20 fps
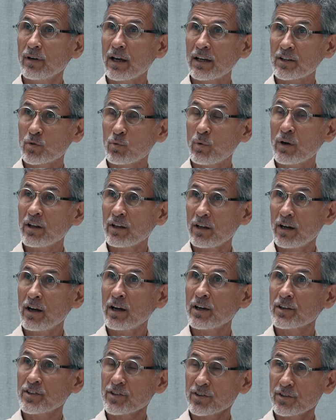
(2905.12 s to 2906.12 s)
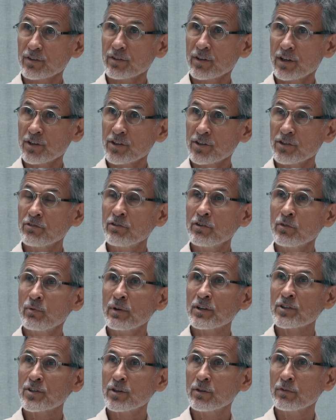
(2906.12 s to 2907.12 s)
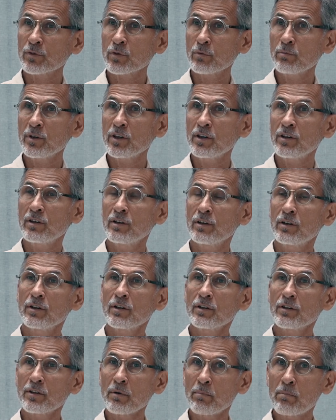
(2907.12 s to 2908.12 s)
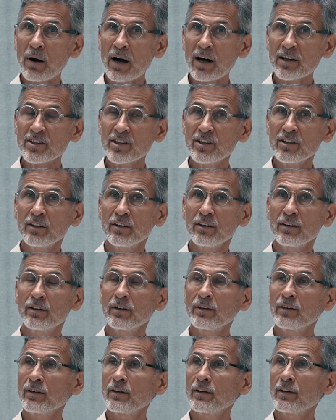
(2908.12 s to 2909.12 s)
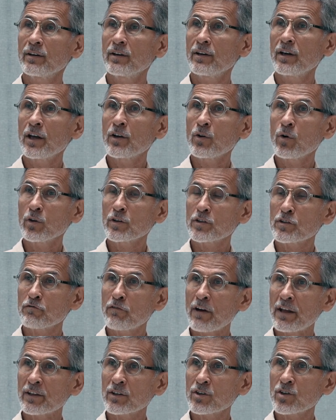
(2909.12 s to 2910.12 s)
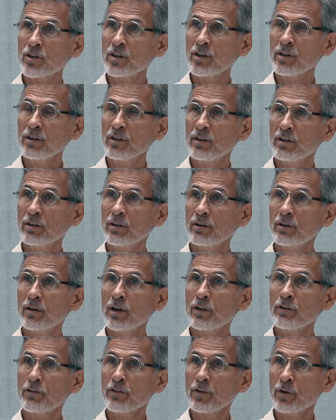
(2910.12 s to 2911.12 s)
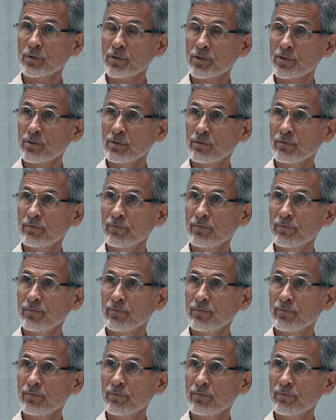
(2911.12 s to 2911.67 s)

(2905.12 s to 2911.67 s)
as well as considering oneself to be the body and all its functioning and thoughts.